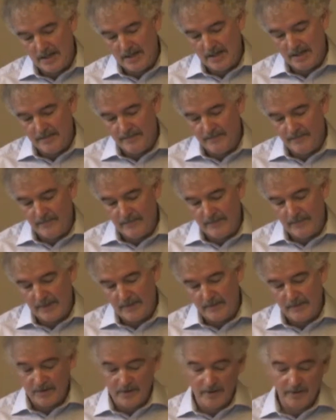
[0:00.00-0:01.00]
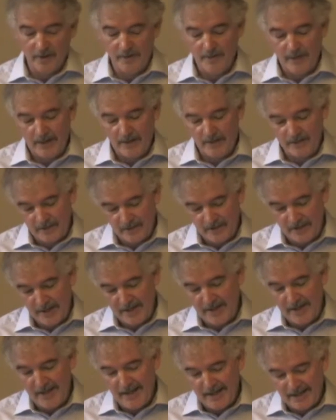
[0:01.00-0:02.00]
I'm just going to go back on what I just
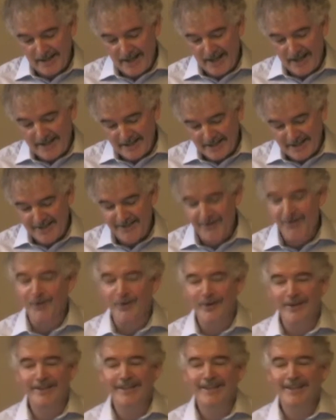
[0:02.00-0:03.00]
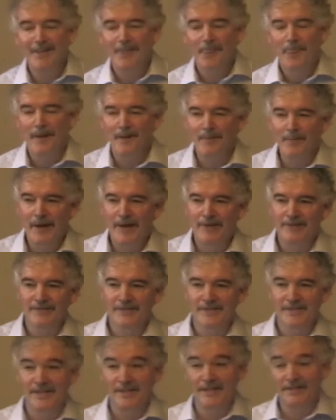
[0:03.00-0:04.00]
said, in Katie's story about
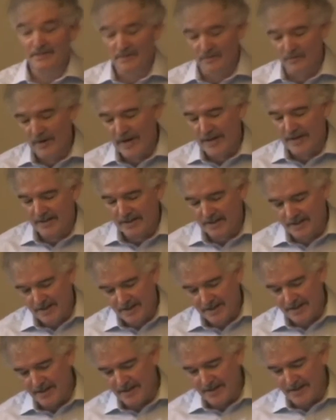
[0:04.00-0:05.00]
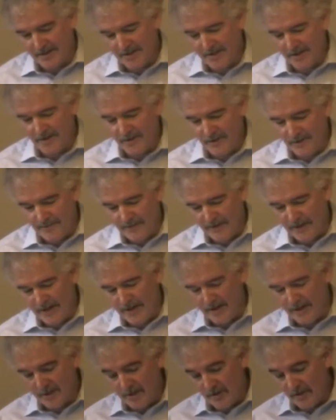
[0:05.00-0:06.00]
the Rett's syndrome, very
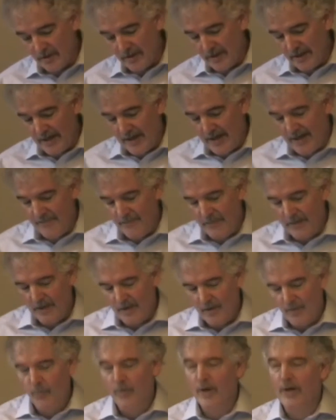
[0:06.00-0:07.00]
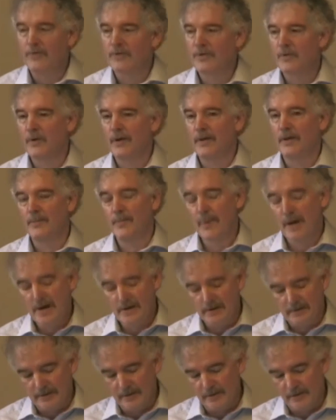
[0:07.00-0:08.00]
nice story there, where it's quite
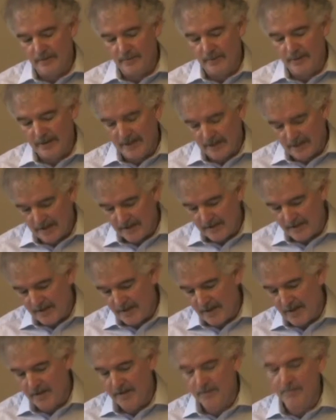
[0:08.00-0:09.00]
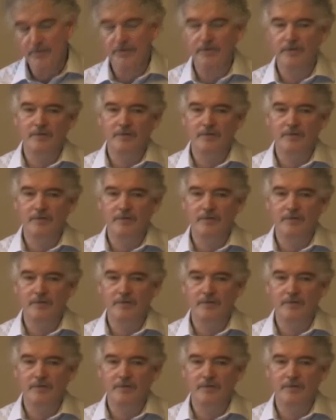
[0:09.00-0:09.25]
apparent that the predictive test